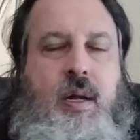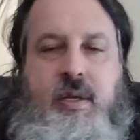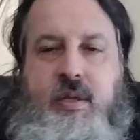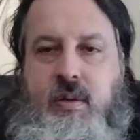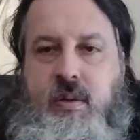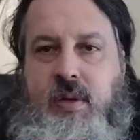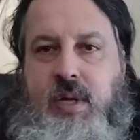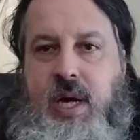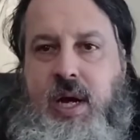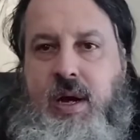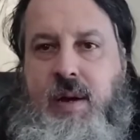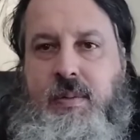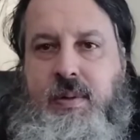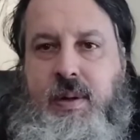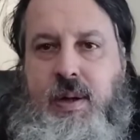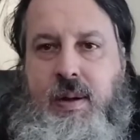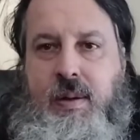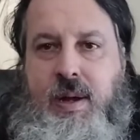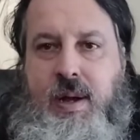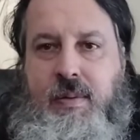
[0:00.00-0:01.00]
So now,
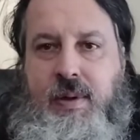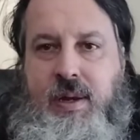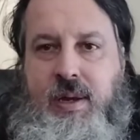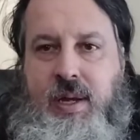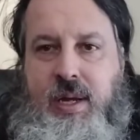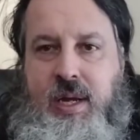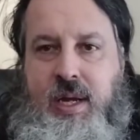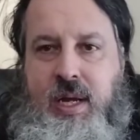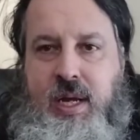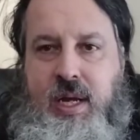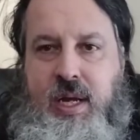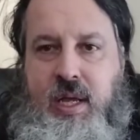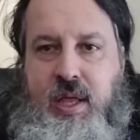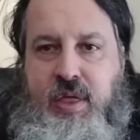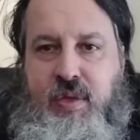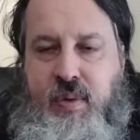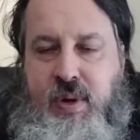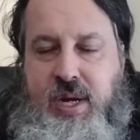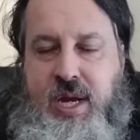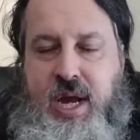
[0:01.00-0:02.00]

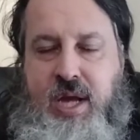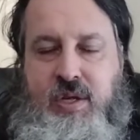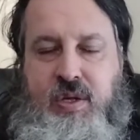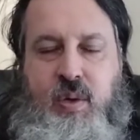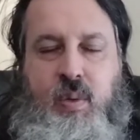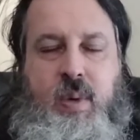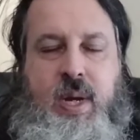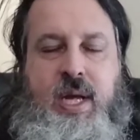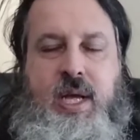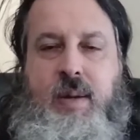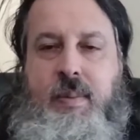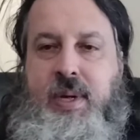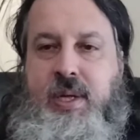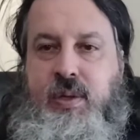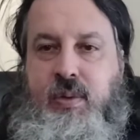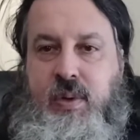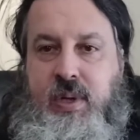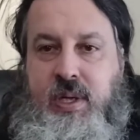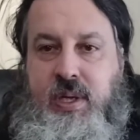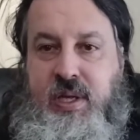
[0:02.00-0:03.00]
3 days a week, I'll be
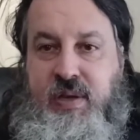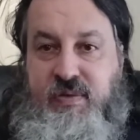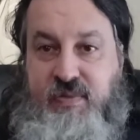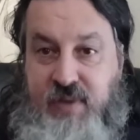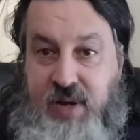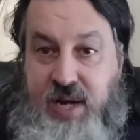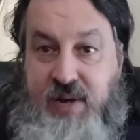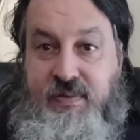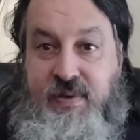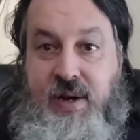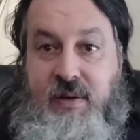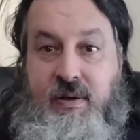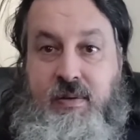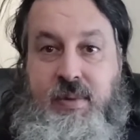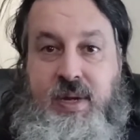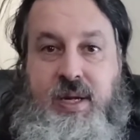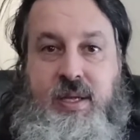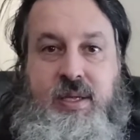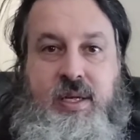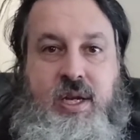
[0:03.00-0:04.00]
doing the 5-hour
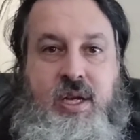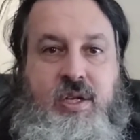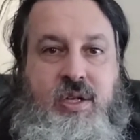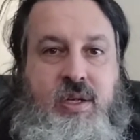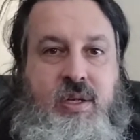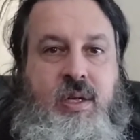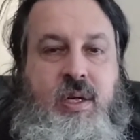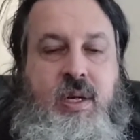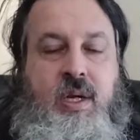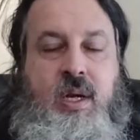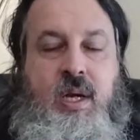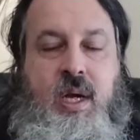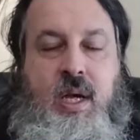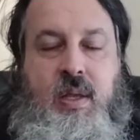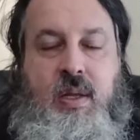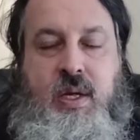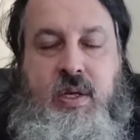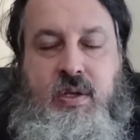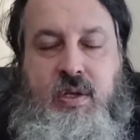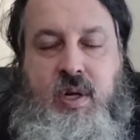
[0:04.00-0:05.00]
meditation.
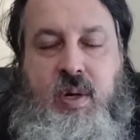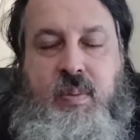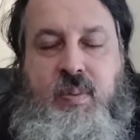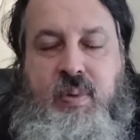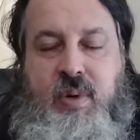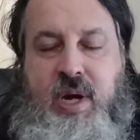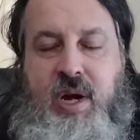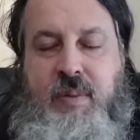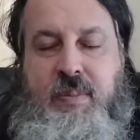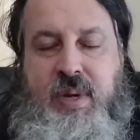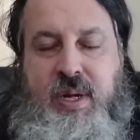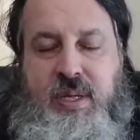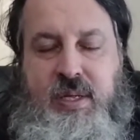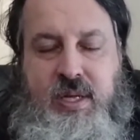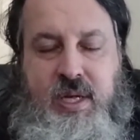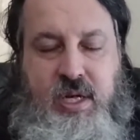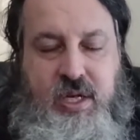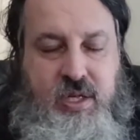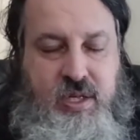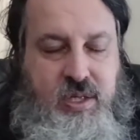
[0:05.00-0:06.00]
These are prayer
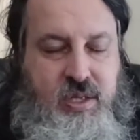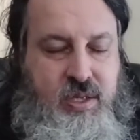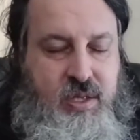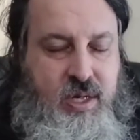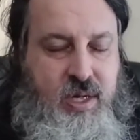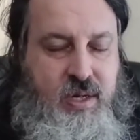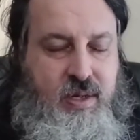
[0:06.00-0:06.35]
meditations.